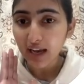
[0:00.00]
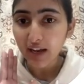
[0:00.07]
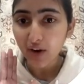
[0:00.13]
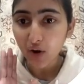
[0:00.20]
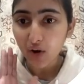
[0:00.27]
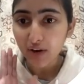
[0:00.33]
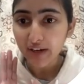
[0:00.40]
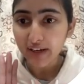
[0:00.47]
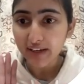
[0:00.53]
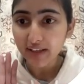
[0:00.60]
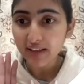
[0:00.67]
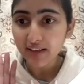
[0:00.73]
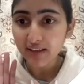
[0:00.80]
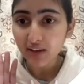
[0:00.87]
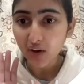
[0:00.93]
are
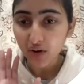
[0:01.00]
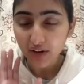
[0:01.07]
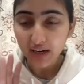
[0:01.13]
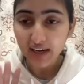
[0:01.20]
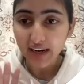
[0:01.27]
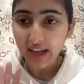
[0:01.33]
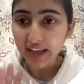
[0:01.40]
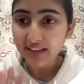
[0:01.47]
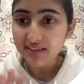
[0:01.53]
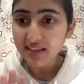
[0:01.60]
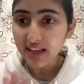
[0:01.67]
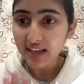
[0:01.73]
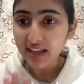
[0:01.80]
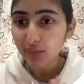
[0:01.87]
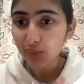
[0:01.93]
already
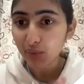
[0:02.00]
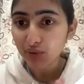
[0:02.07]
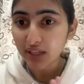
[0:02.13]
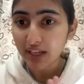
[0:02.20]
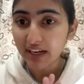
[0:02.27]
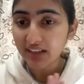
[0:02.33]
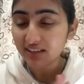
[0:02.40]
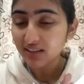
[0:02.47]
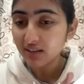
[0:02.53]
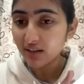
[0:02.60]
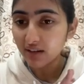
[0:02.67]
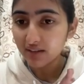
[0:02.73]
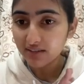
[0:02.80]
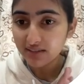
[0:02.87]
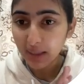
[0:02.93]
organized, and both are at
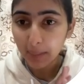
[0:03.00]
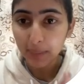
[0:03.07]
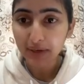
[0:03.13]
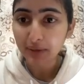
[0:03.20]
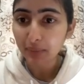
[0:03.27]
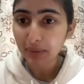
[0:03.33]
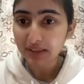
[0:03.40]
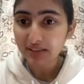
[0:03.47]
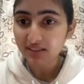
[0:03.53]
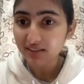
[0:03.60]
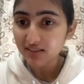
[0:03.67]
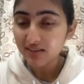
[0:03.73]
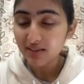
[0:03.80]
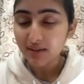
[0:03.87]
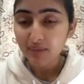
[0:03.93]
the separate
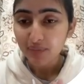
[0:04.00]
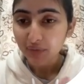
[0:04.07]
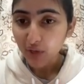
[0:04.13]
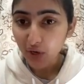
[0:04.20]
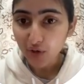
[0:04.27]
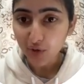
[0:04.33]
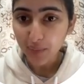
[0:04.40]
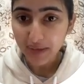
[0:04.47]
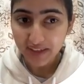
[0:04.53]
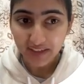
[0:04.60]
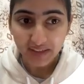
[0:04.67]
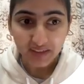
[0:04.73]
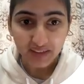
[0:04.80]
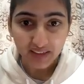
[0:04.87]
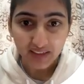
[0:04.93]
places
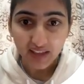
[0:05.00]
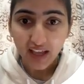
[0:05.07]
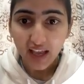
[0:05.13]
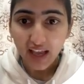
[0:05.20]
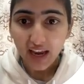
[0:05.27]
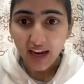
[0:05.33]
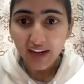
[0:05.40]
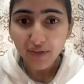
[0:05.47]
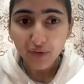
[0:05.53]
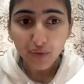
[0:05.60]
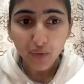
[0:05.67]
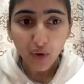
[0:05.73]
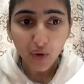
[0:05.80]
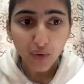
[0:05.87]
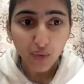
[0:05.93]
automatically. And if
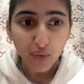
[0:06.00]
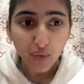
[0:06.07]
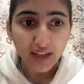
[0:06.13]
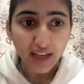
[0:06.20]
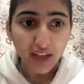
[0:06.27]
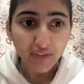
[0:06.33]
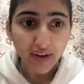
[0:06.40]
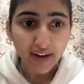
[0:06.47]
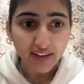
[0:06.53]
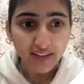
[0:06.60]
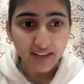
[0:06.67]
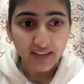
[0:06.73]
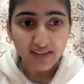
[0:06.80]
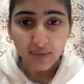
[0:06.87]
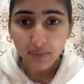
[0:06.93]
you want to archive
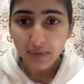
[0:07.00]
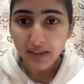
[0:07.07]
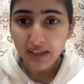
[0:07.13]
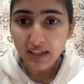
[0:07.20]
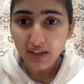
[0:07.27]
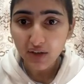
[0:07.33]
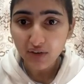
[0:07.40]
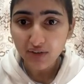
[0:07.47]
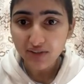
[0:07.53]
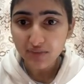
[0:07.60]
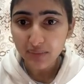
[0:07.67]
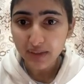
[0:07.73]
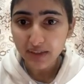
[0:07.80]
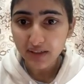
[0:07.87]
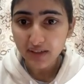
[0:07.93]
anything, simply click on this
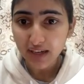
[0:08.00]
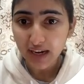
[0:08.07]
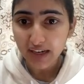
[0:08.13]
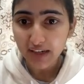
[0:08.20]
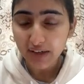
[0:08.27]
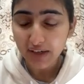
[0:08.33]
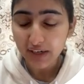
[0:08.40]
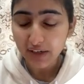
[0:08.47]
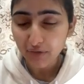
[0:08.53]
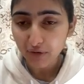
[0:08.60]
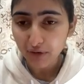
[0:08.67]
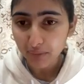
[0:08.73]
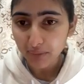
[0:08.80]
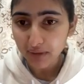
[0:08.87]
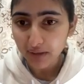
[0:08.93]
button, and it
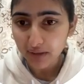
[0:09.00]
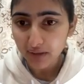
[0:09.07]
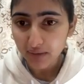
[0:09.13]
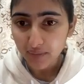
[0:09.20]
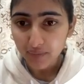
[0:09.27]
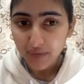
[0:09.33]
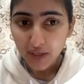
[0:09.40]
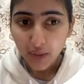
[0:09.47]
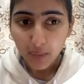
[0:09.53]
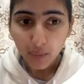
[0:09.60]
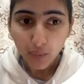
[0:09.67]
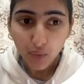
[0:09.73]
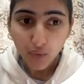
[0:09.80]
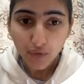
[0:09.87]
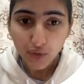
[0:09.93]
would be
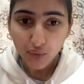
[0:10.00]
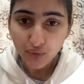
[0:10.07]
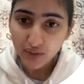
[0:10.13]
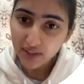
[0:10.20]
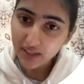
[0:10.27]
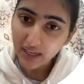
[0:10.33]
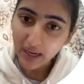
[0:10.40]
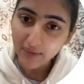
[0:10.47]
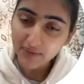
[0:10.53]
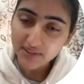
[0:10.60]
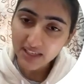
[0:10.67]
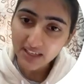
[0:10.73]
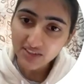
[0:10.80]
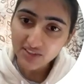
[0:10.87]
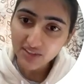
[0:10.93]
moved to the archive
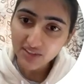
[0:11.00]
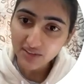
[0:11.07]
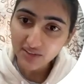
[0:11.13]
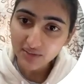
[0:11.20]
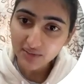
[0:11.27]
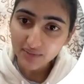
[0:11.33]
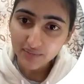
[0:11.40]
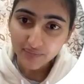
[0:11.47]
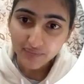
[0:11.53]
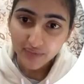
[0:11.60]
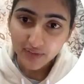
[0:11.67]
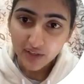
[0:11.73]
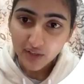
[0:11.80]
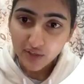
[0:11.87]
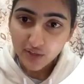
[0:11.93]
section.
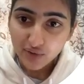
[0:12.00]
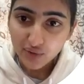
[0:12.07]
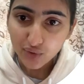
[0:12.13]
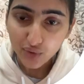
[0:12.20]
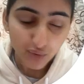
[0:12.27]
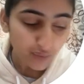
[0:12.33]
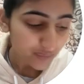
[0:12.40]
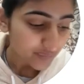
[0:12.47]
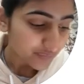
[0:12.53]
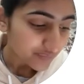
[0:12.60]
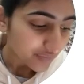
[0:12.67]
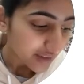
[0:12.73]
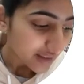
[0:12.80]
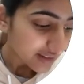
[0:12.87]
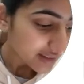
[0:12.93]
So
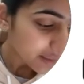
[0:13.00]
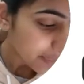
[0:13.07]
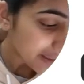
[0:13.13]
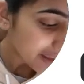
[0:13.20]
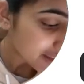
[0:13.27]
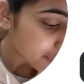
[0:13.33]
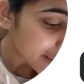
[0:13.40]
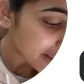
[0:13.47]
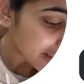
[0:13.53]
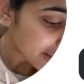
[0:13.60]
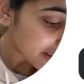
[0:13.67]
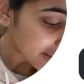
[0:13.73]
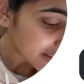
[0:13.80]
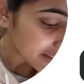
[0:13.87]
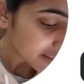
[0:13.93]
the best part
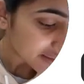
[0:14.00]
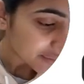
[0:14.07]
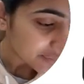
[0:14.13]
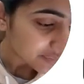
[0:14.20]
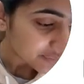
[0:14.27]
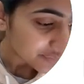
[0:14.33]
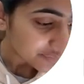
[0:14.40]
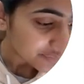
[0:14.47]
here is